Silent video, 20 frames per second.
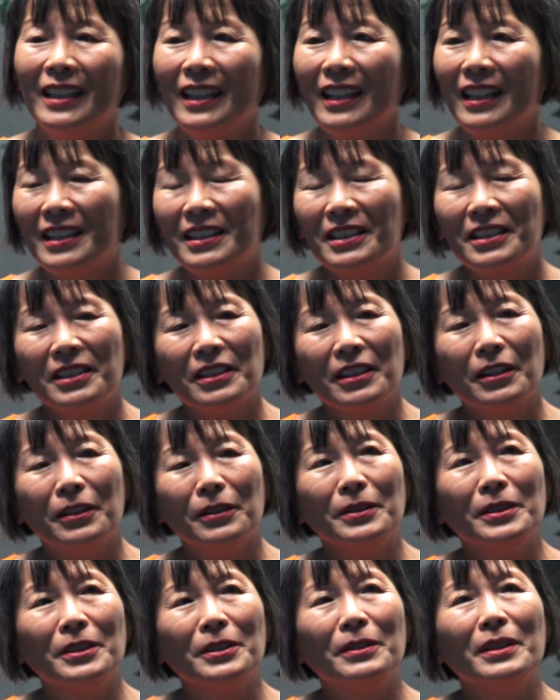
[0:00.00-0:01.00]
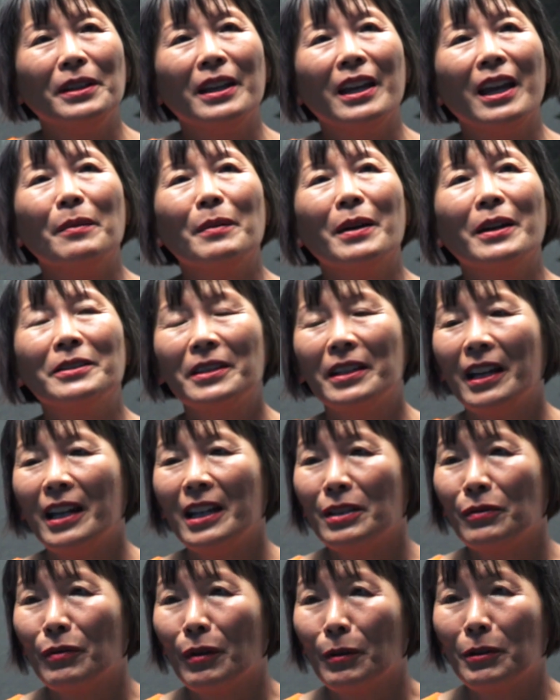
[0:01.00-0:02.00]
And so, you know, he came out to
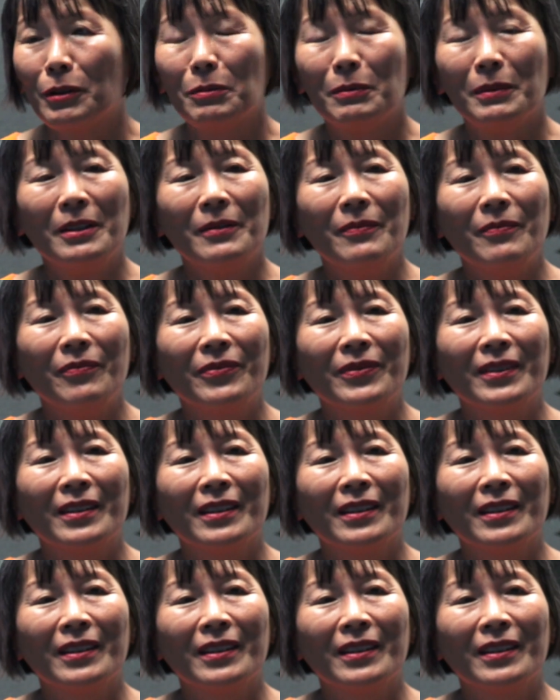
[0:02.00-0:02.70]
Gainesville with me.